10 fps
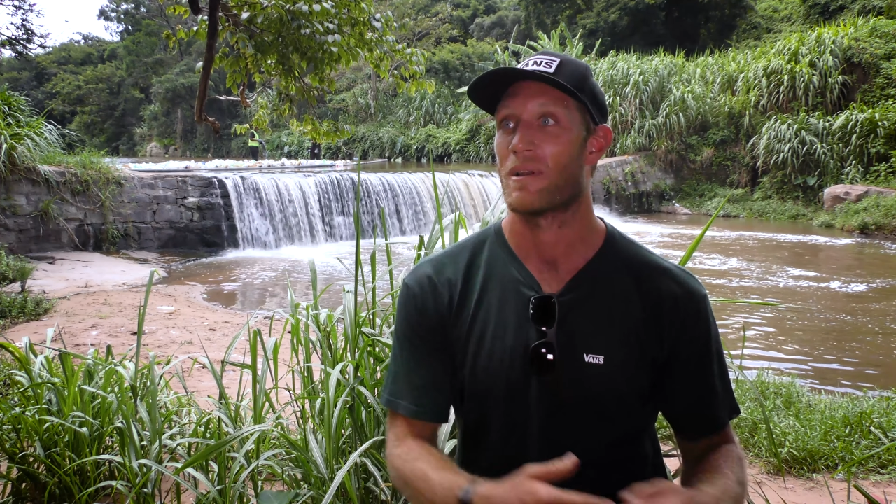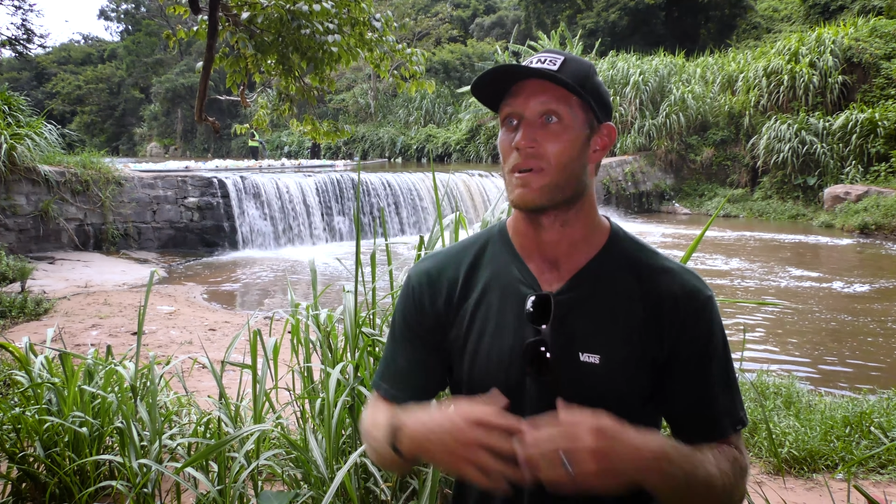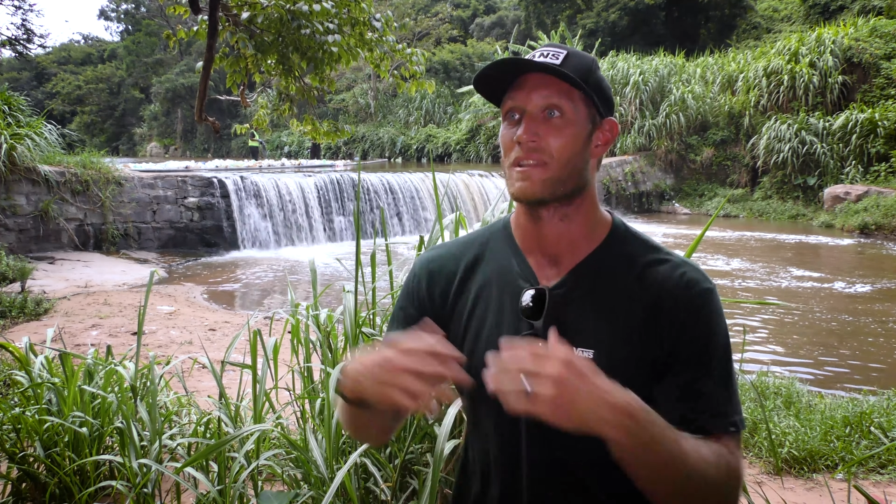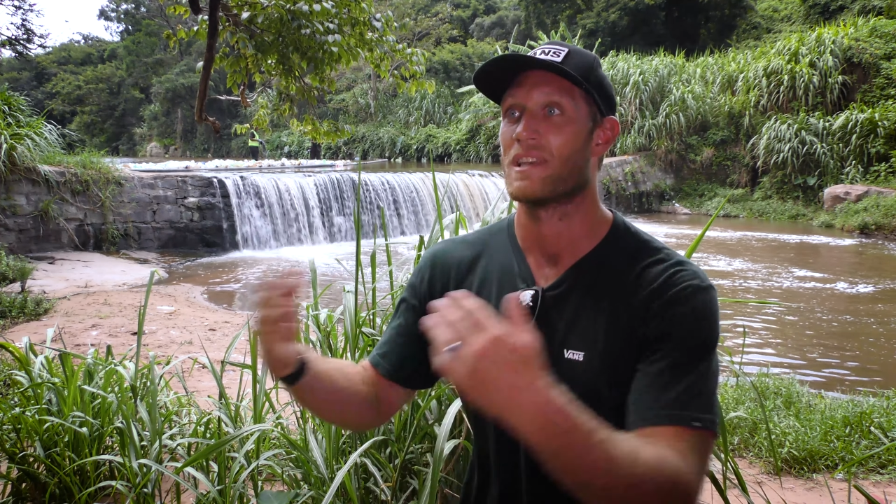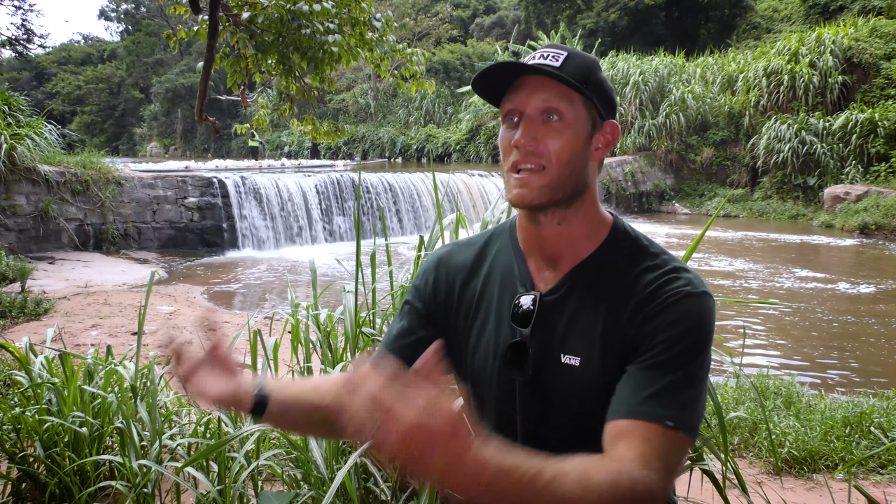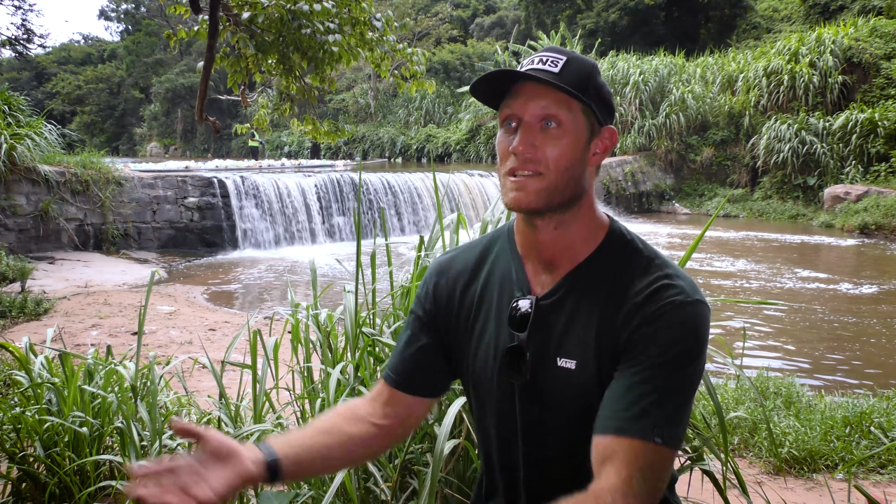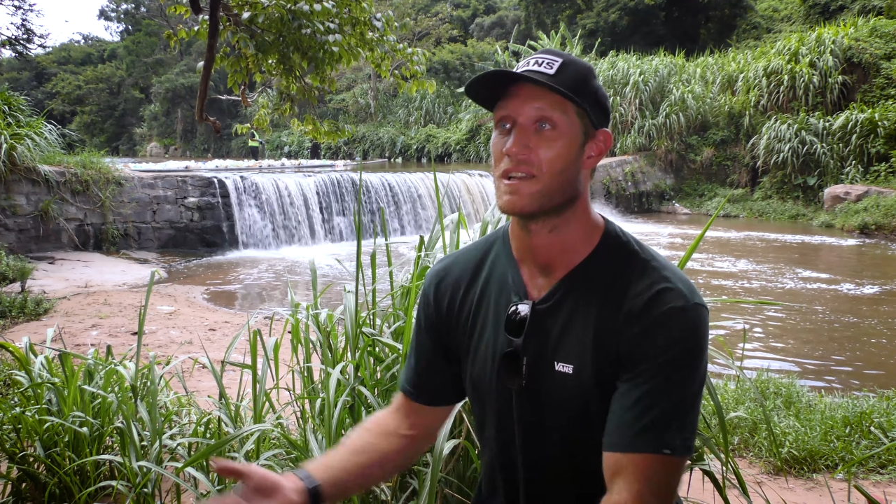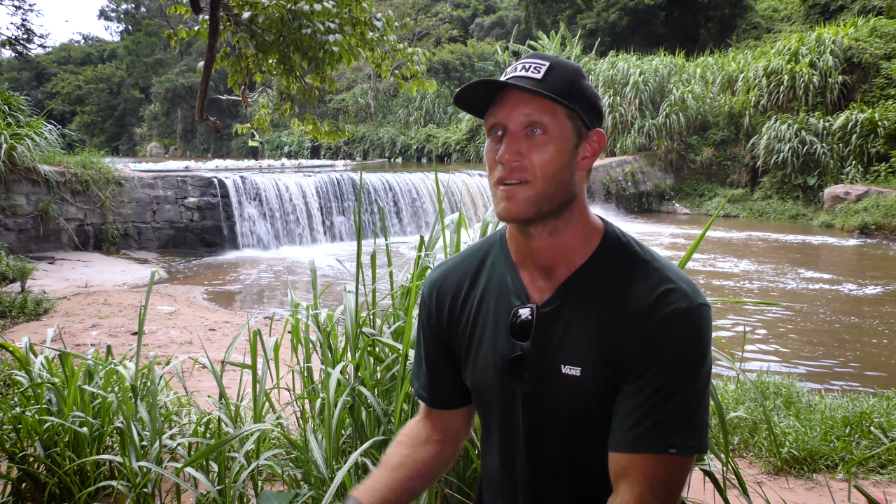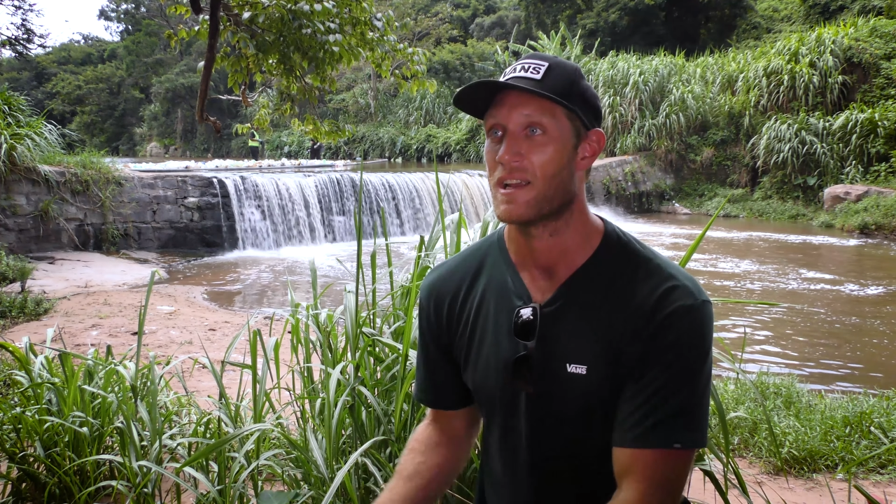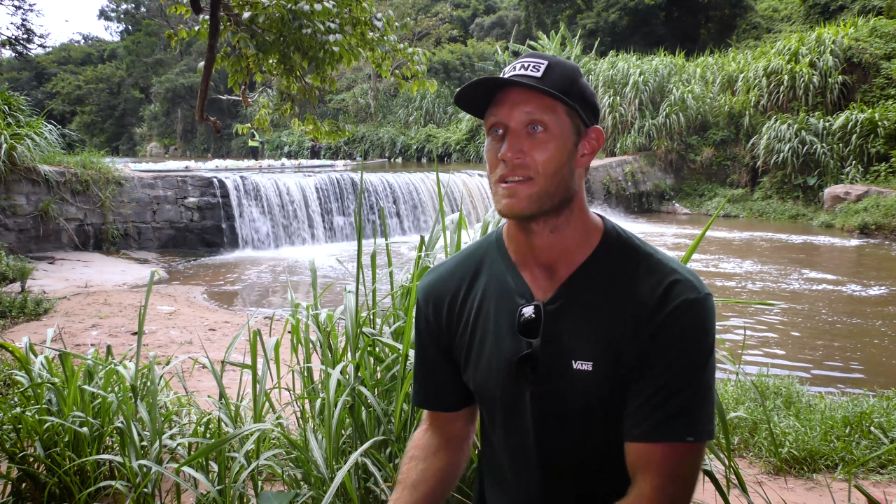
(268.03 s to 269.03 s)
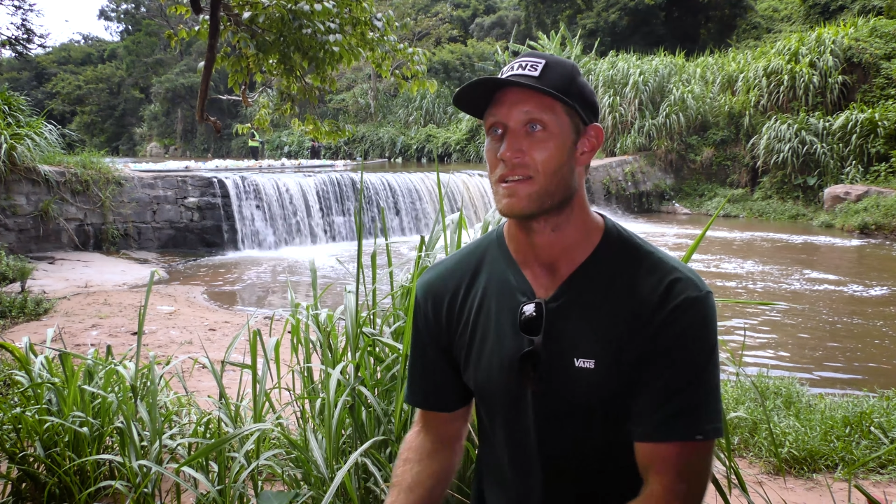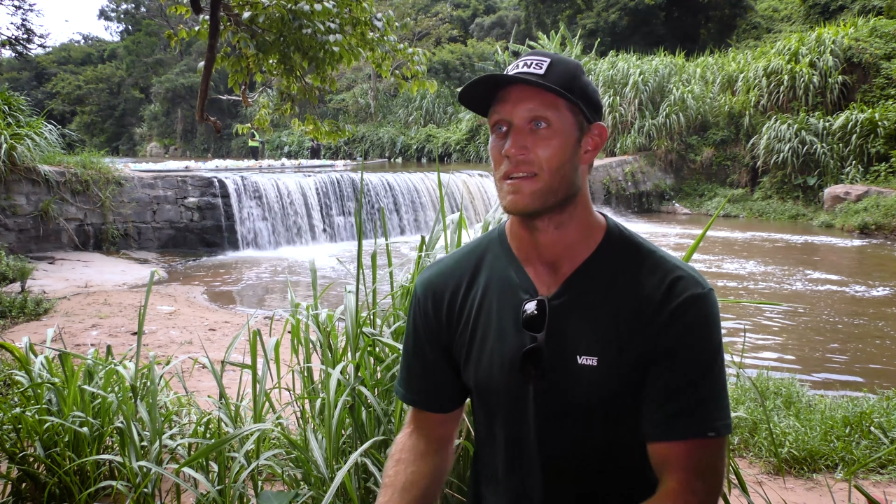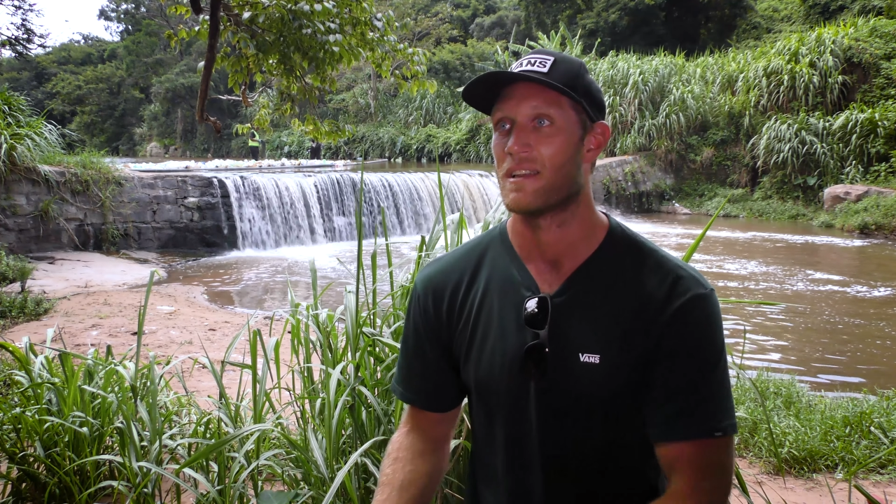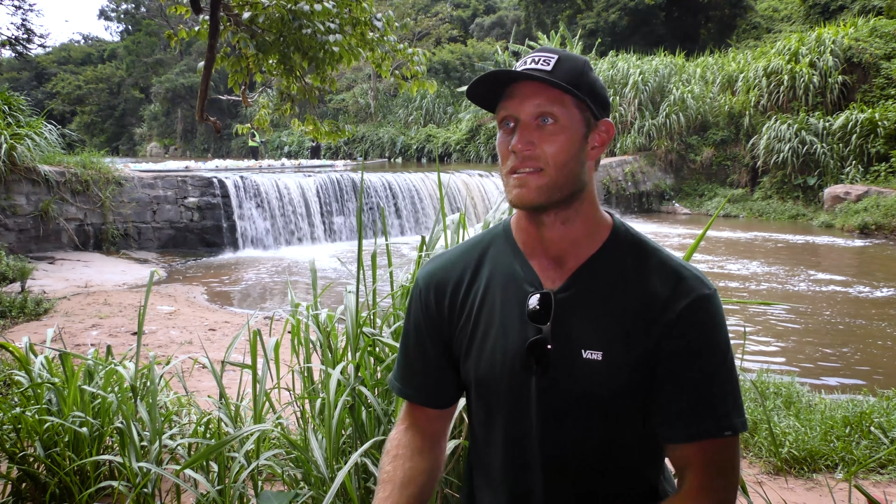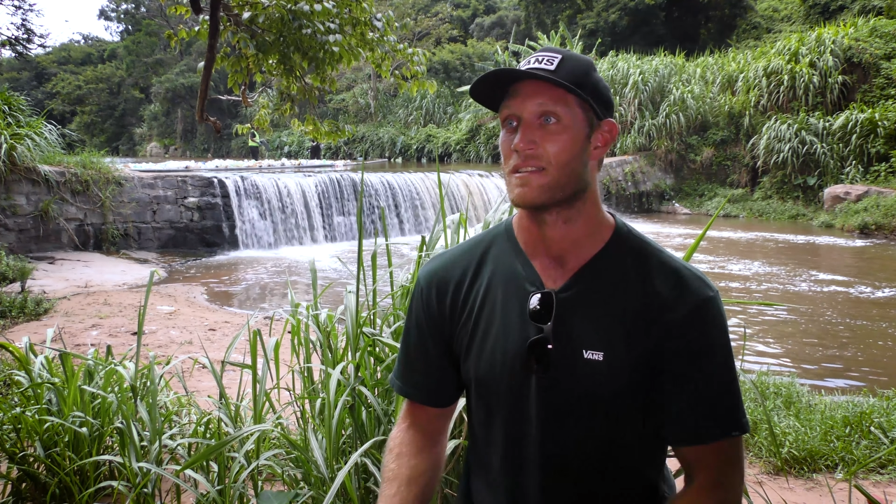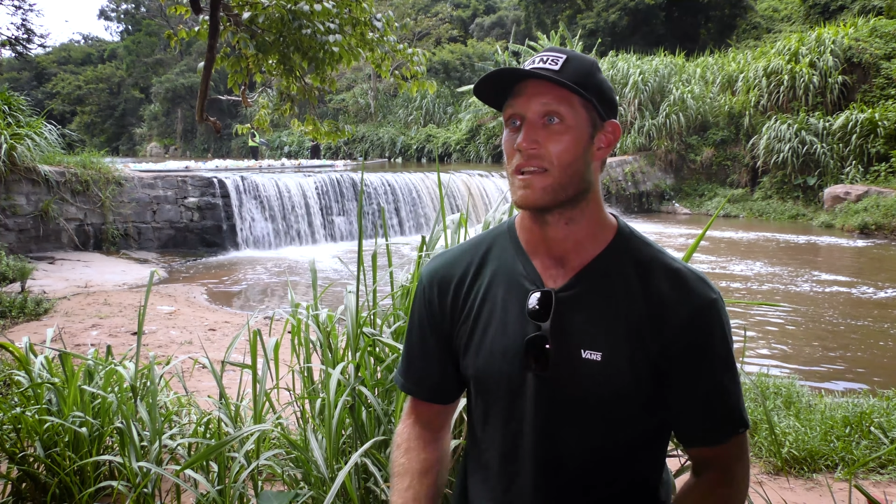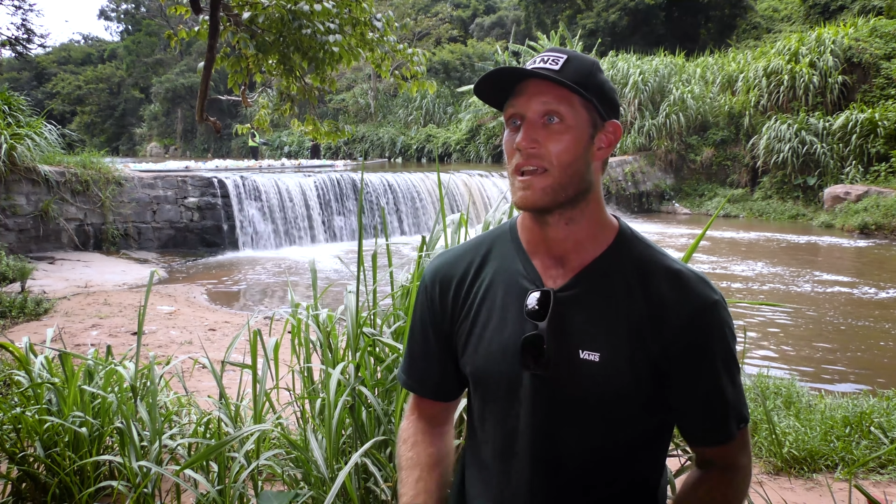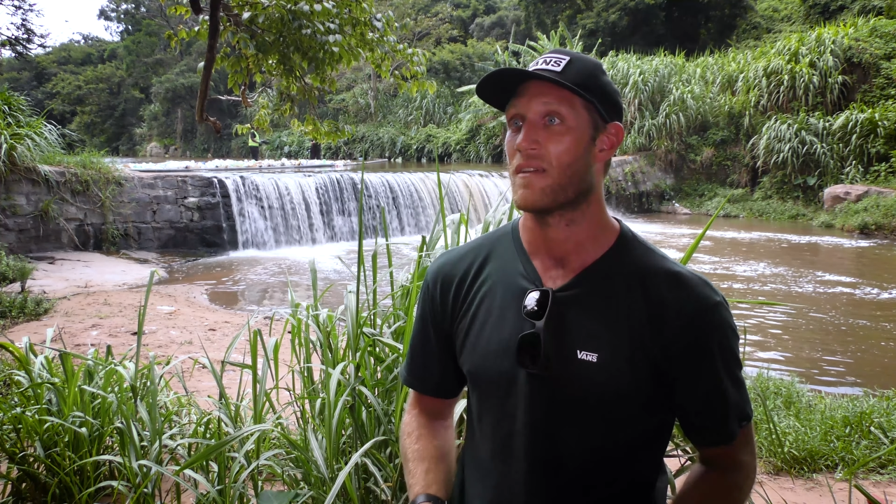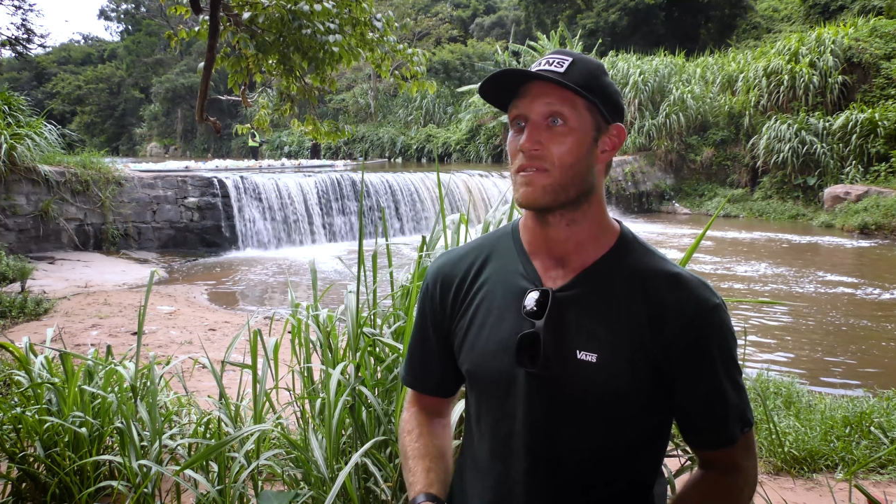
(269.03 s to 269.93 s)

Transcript: what the next generation is going to have